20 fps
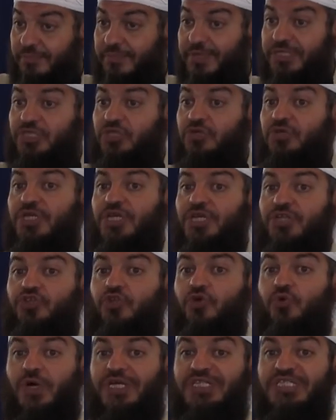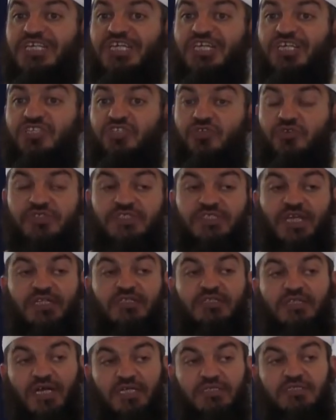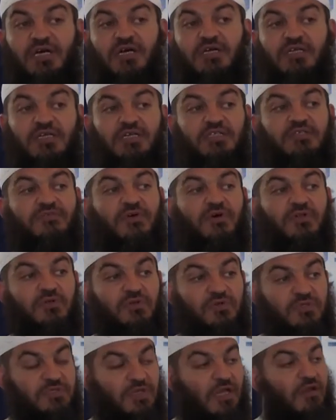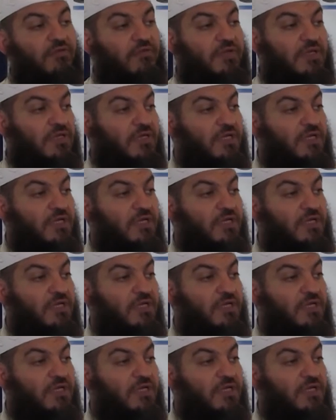But you need to what? To set a target for yourself.